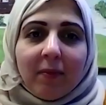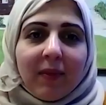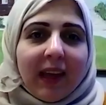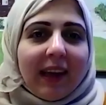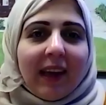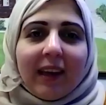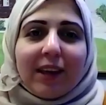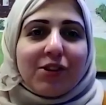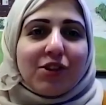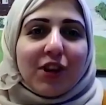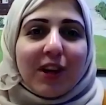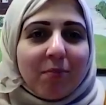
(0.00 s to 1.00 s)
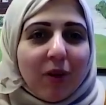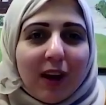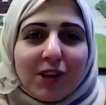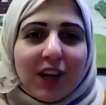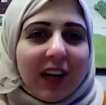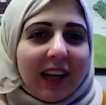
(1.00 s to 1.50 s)
like a kitchen
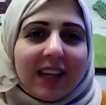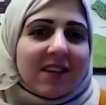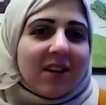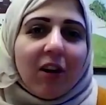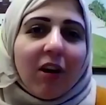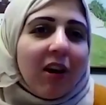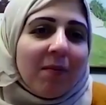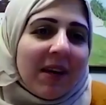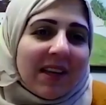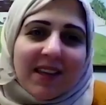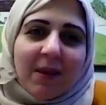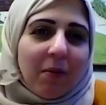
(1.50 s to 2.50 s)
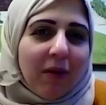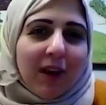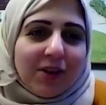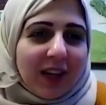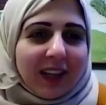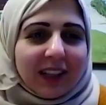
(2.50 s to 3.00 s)
project, like these are all amazing
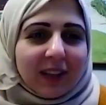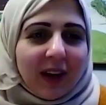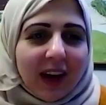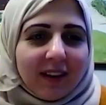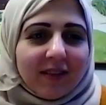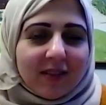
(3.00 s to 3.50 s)
projects, right?